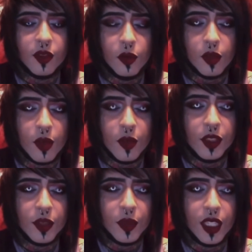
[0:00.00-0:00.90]
and has
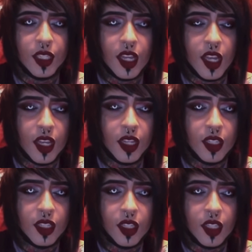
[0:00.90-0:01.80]
since made rants
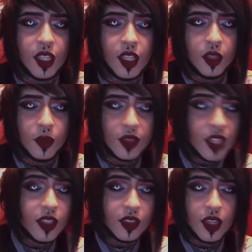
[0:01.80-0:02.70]
against Dahvie and his
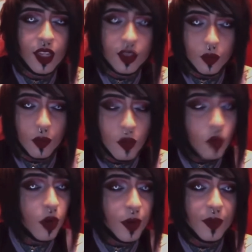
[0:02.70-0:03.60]
actions on
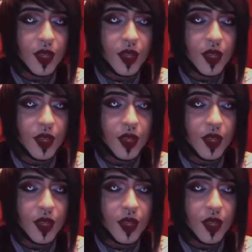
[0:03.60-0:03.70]
Twitter.